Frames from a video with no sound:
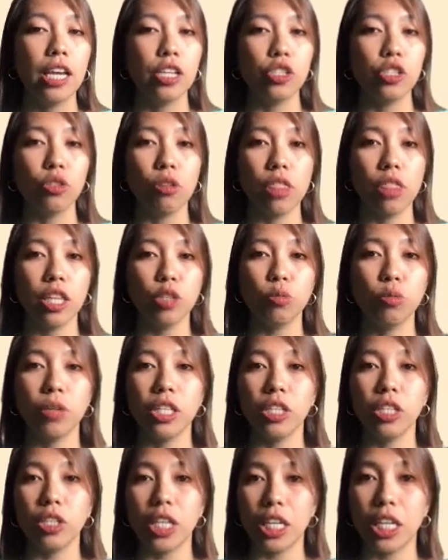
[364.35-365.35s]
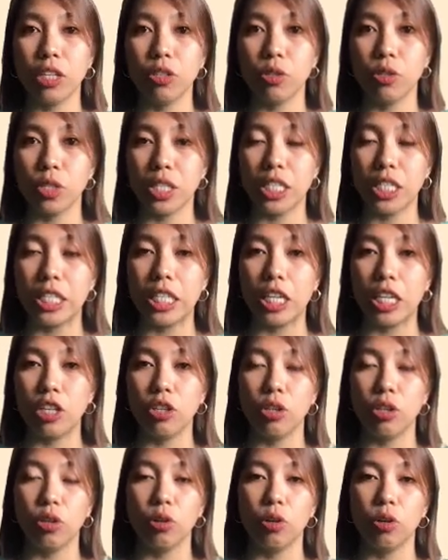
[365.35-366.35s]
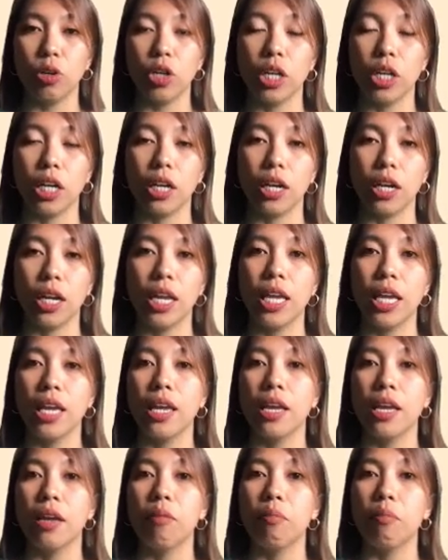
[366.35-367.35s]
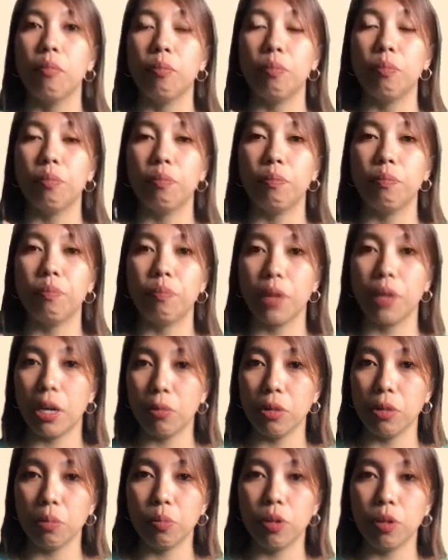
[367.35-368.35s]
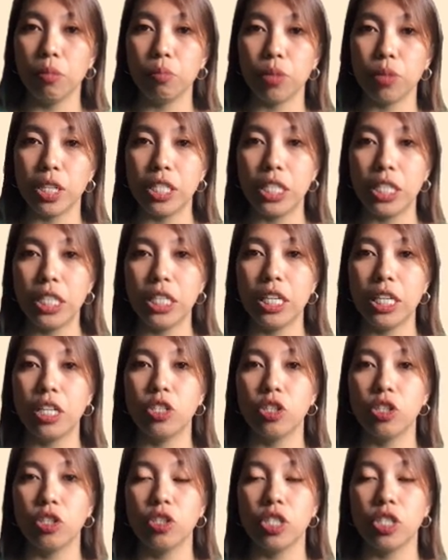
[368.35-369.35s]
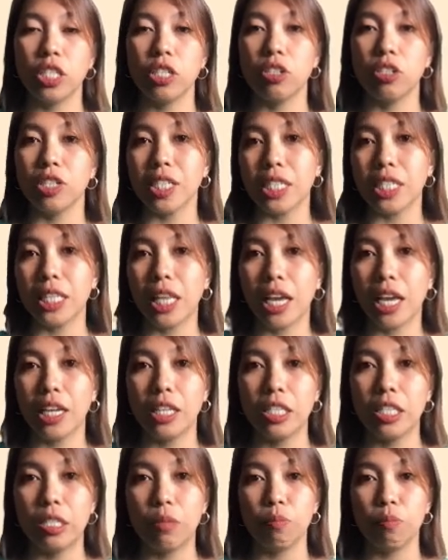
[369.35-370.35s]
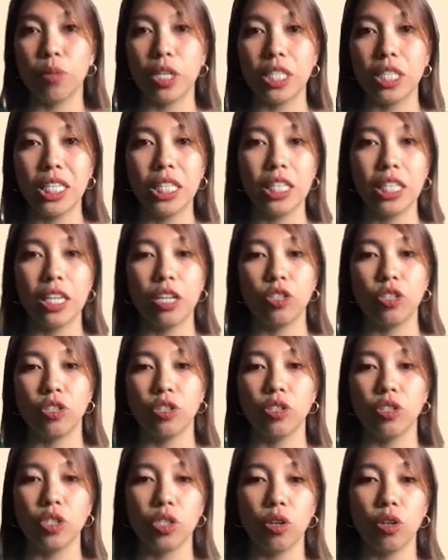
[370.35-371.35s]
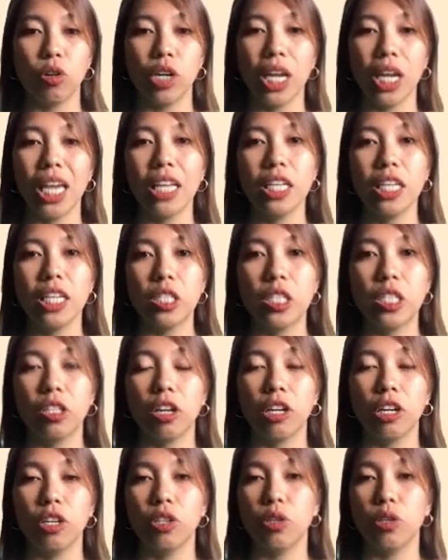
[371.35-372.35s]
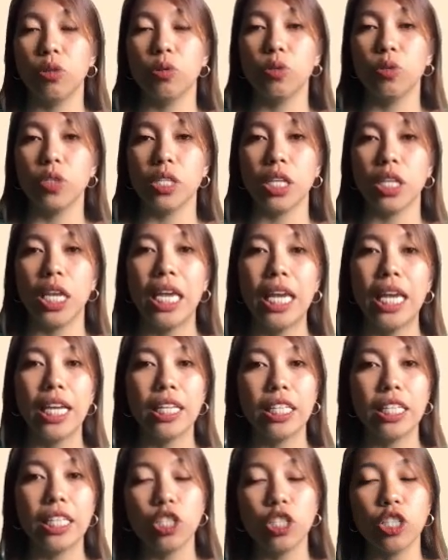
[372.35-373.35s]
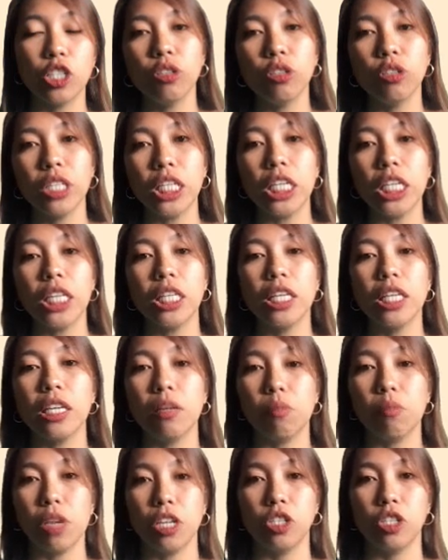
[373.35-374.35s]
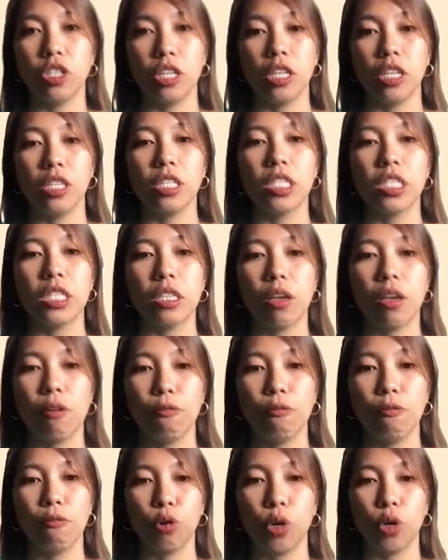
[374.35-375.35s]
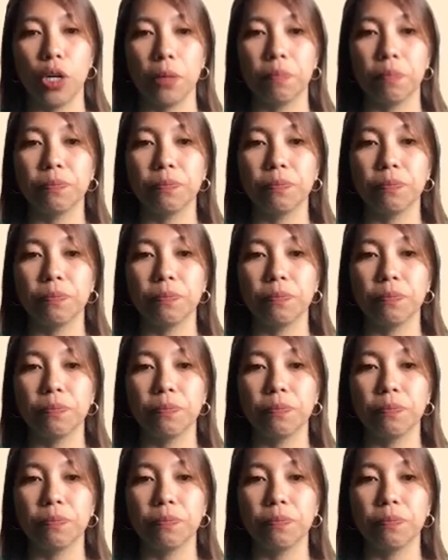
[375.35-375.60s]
So this one, you can use this in your PowerPoint presentations, in your slides presentations, or any scenarios that you need images for.